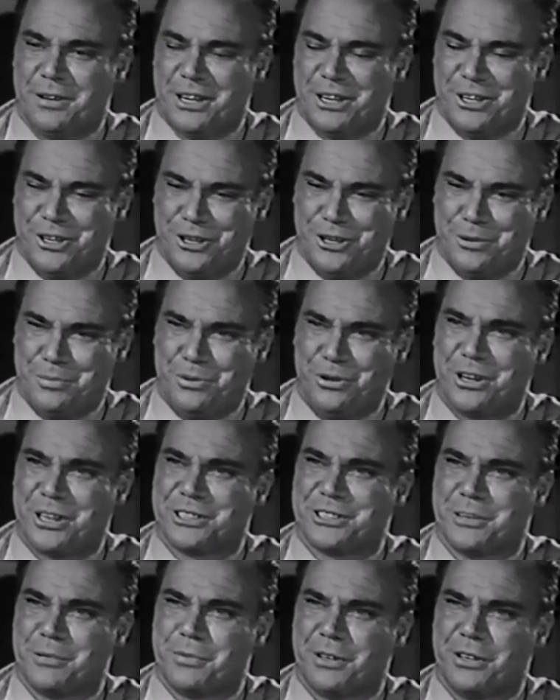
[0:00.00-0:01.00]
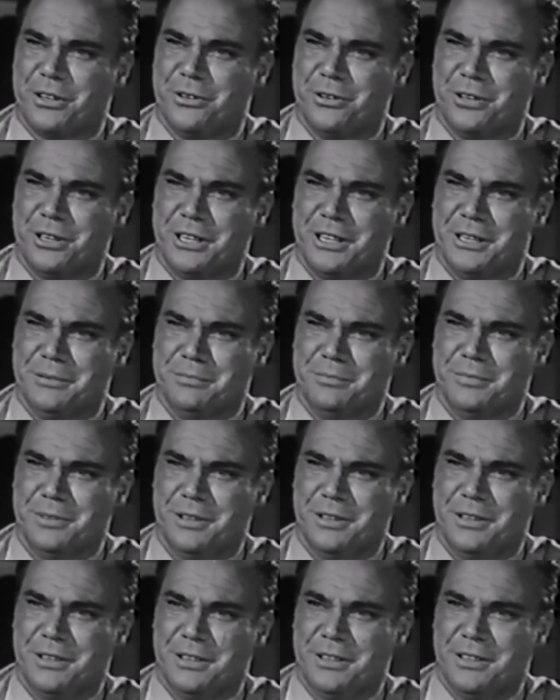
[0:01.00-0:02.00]
Why, have. you got something new on him?
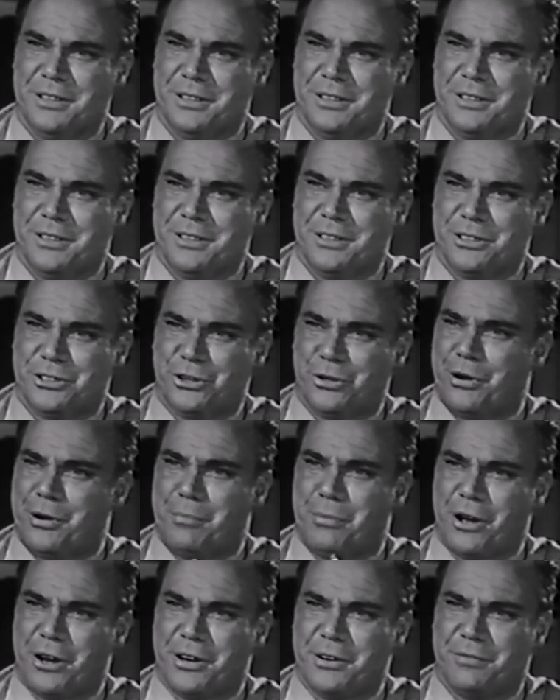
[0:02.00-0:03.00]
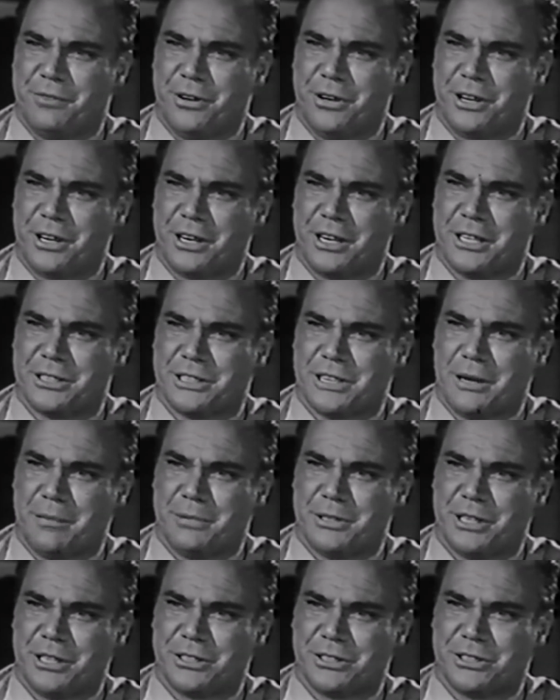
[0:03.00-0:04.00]
The jury brought in a verdict in less
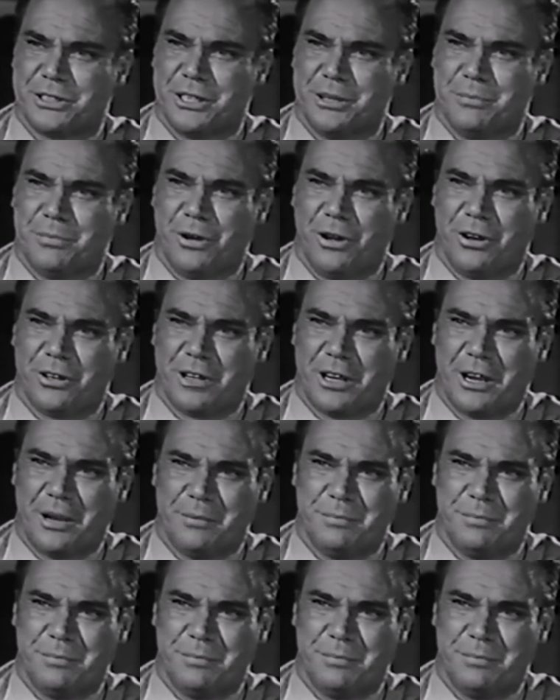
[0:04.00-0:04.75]
time it takes to see a ball